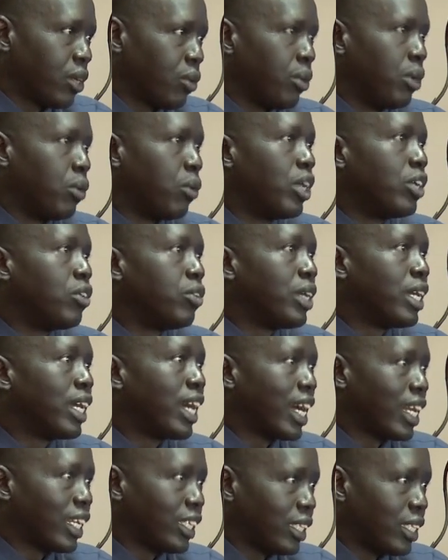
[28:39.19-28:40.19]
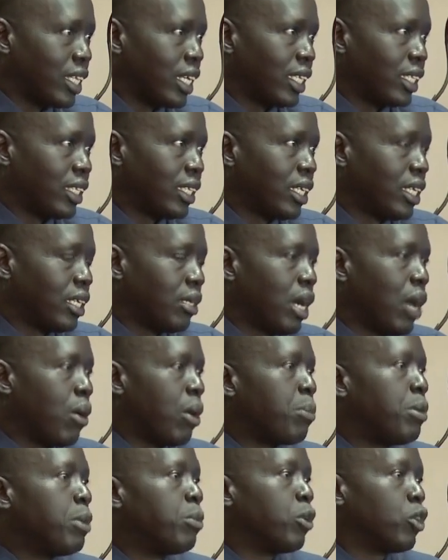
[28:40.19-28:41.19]
We want to encourage that
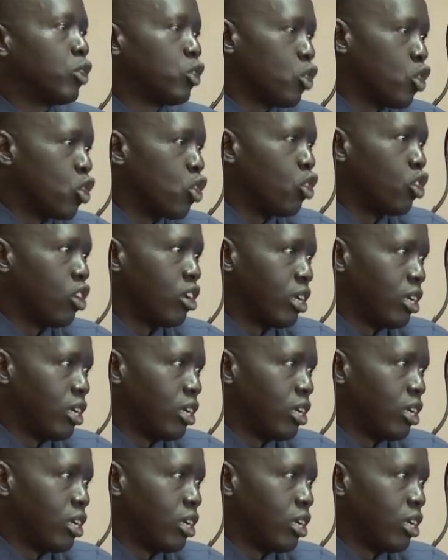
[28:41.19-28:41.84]
our people to coal.